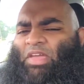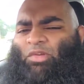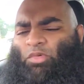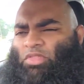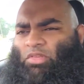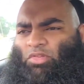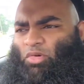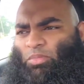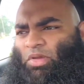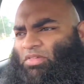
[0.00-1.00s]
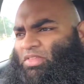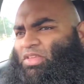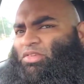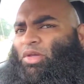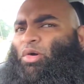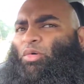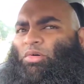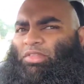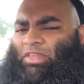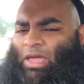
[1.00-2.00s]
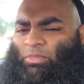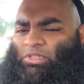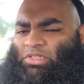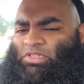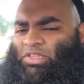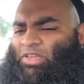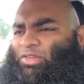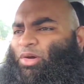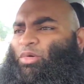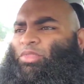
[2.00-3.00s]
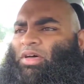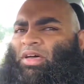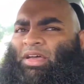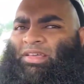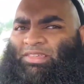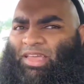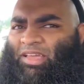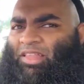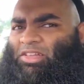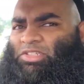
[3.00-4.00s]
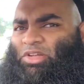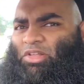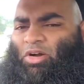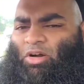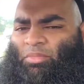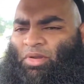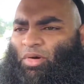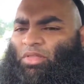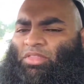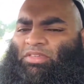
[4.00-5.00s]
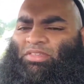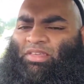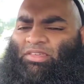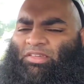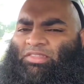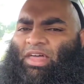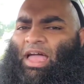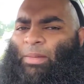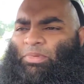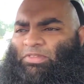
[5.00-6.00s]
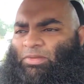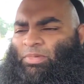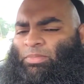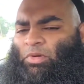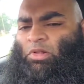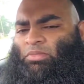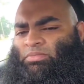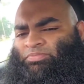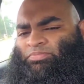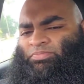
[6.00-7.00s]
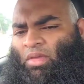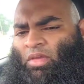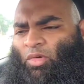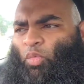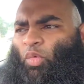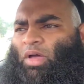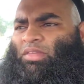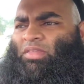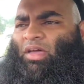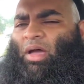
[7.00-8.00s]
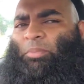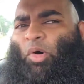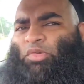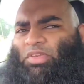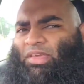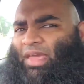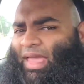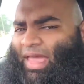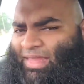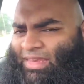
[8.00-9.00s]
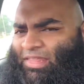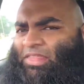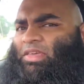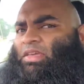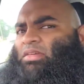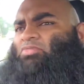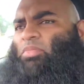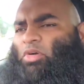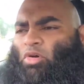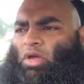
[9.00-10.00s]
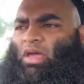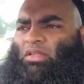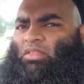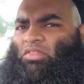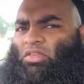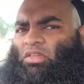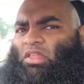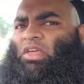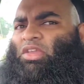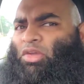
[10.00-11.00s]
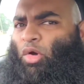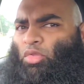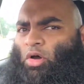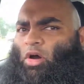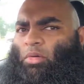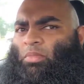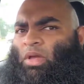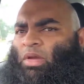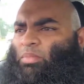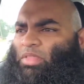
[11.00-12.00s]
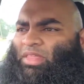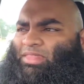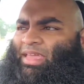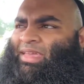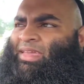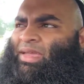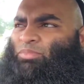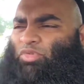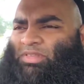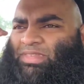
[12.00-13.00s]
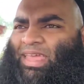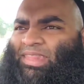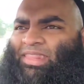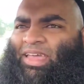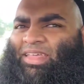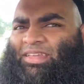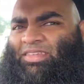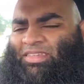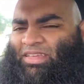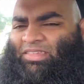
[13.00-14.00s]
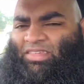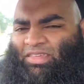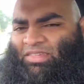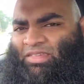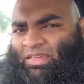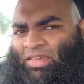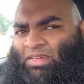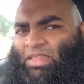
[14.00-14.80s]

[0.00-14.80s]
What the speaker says: fake with it too, because they know the damages. They know the psychological harm and all of these things that happens to people when opposing anything from the Quran and the Sunnah. They know the harm, but they pretend that it doesn't exist.